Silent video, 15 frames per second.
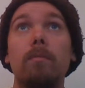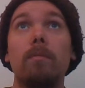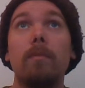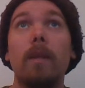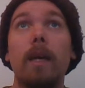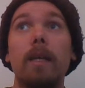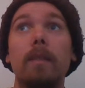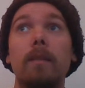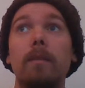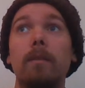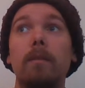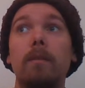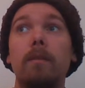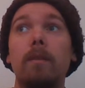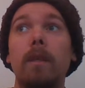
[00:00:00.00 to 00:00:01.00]
That
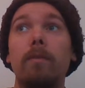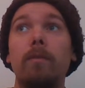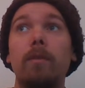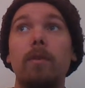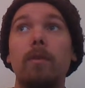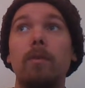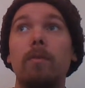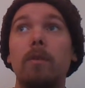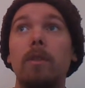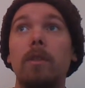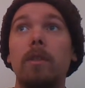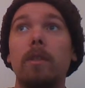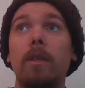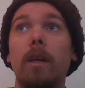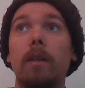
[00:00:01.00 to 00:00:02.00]
if the universe
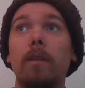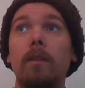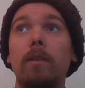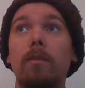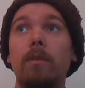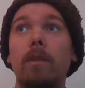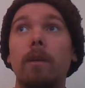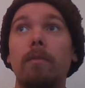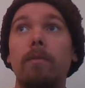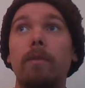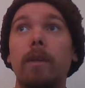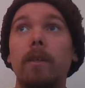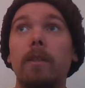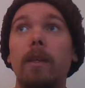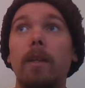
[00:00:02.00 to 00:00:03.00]
is telling you
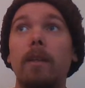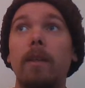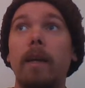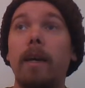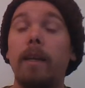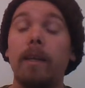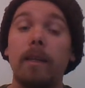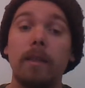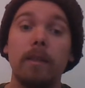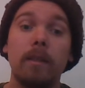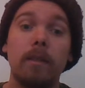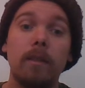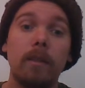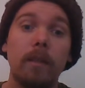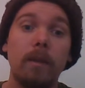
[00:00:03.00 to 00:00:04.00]
something, then that
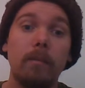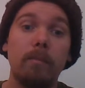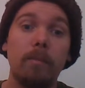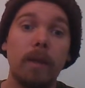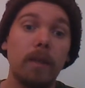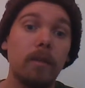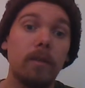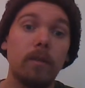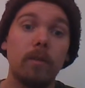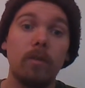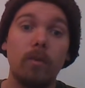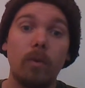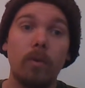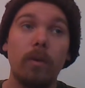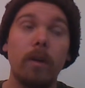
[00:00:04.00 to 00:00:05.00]
is the best
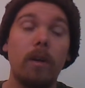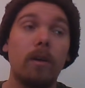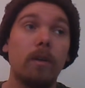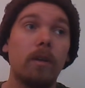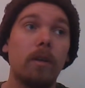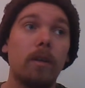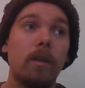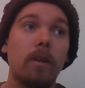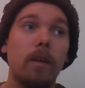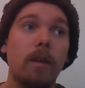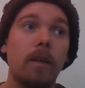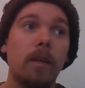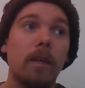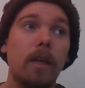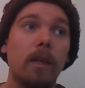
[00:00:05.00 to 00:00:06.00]
story arc,
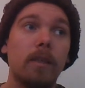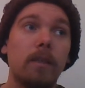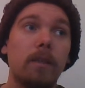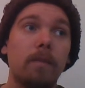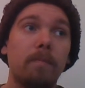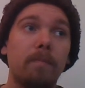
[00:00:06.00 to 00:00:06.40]
I guess.